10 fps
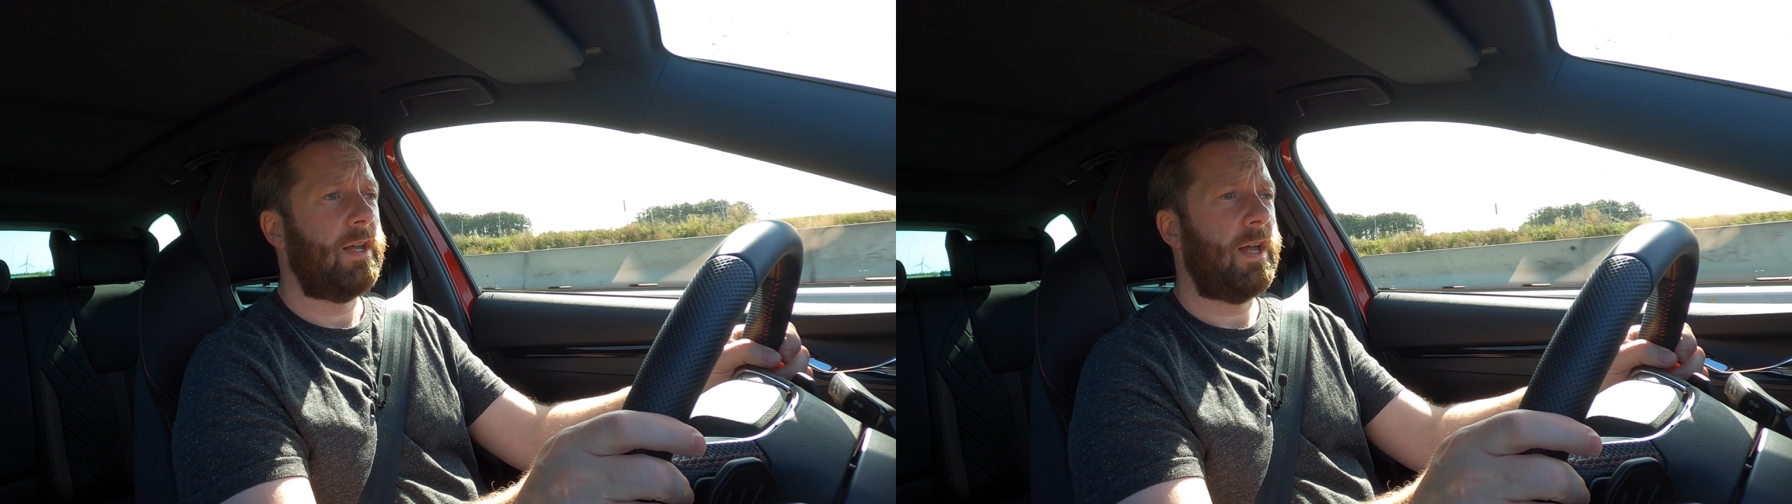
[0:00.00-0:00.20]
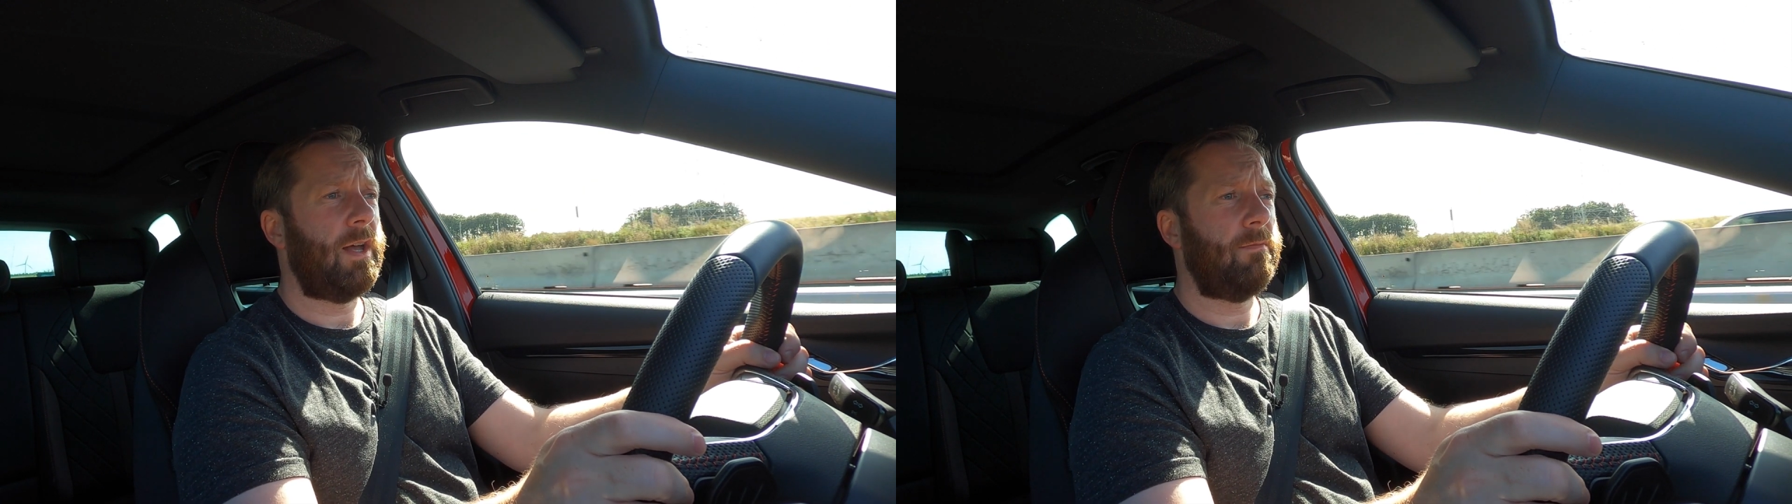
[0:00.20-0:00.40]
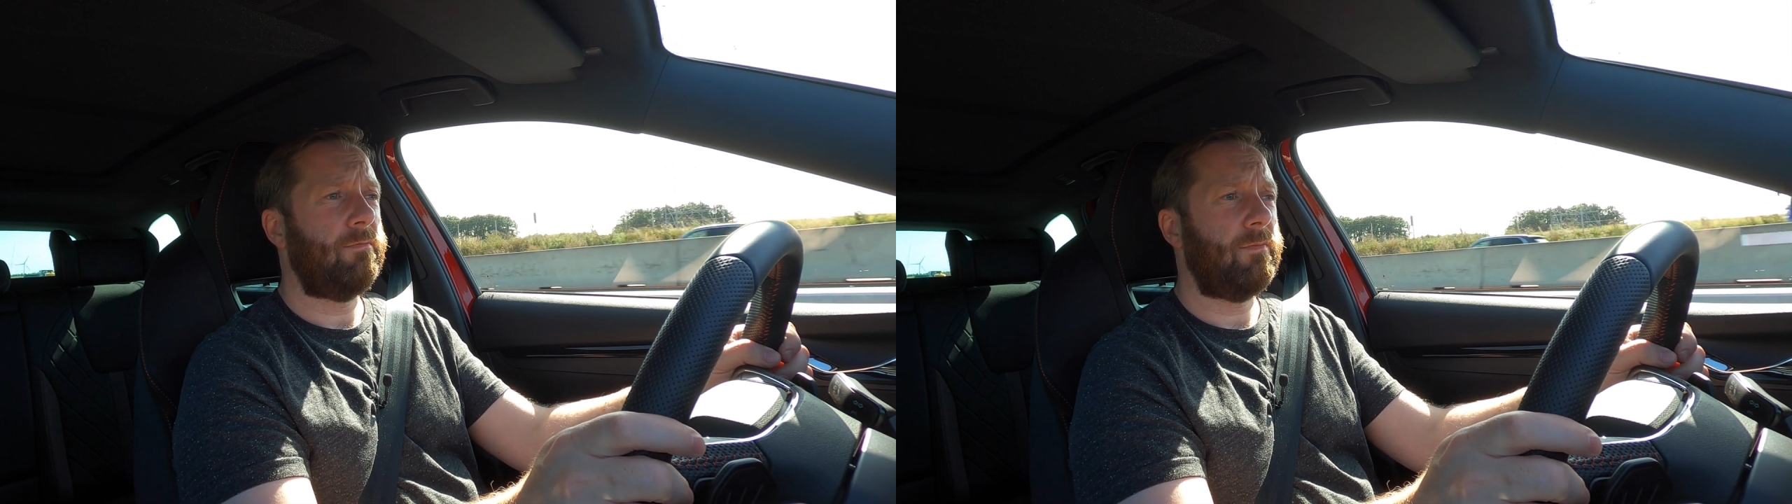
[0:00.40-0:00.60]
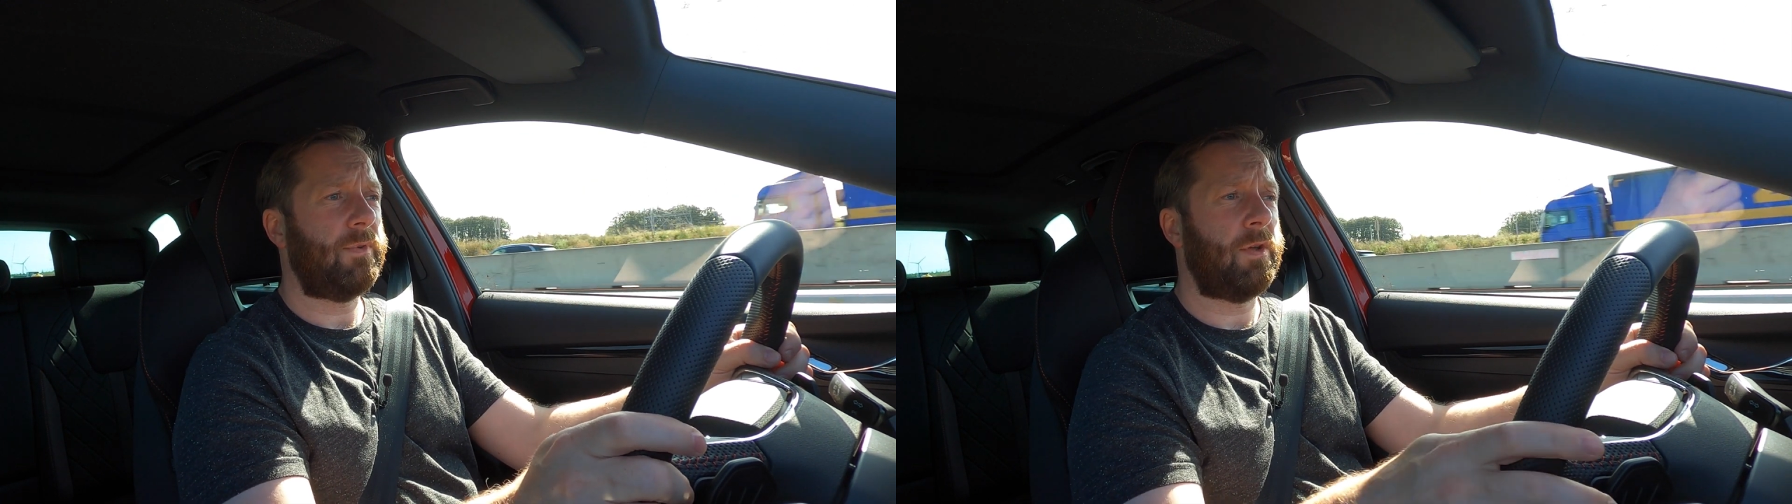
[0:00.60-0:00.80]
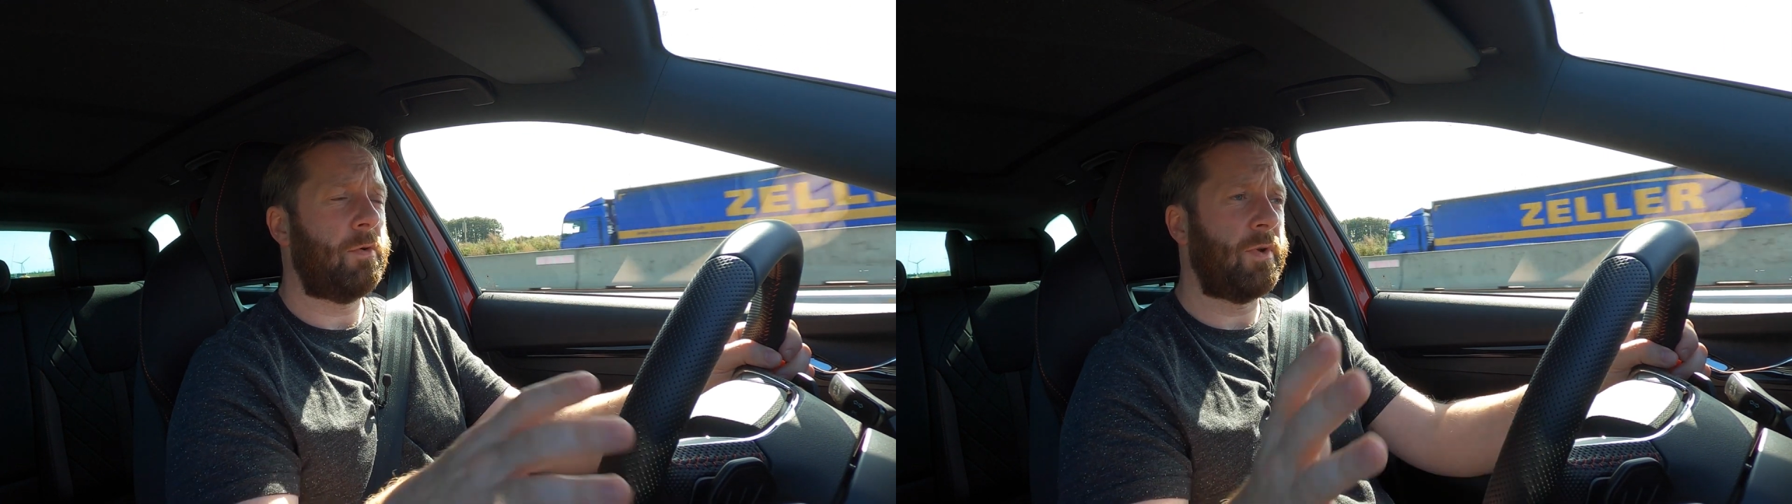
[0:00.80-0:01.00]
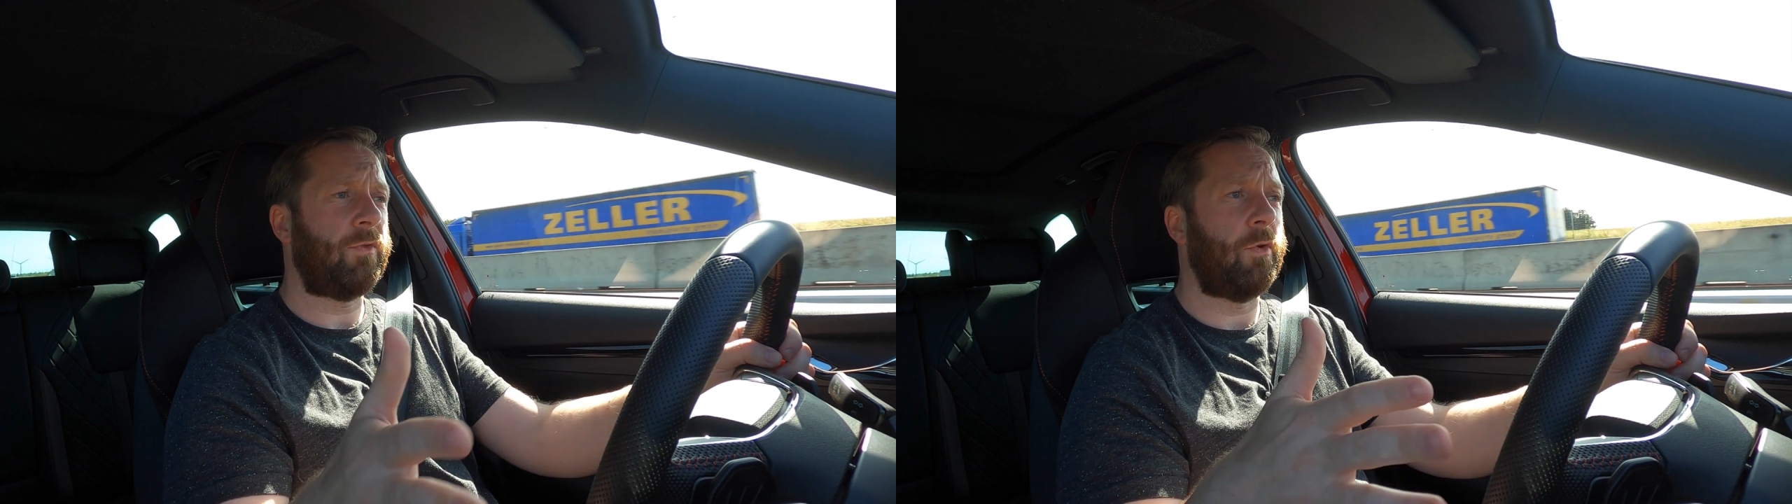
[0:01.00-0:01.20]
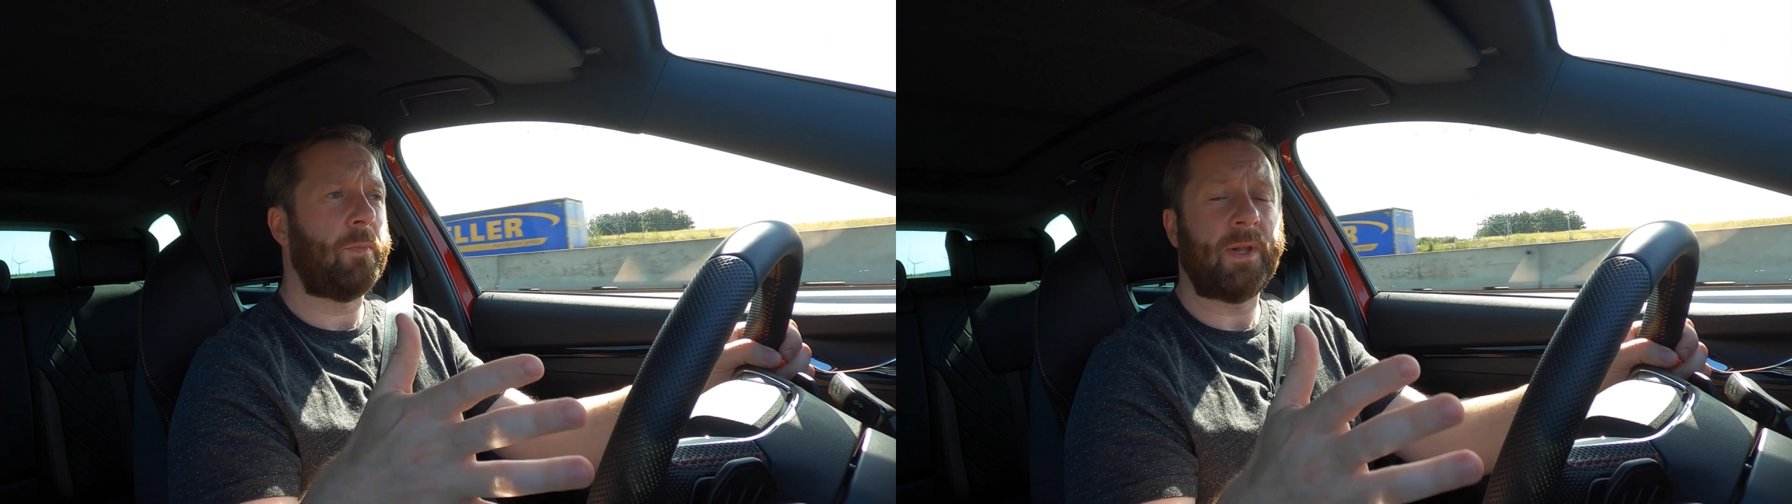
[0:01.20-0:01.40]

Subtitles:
I went through a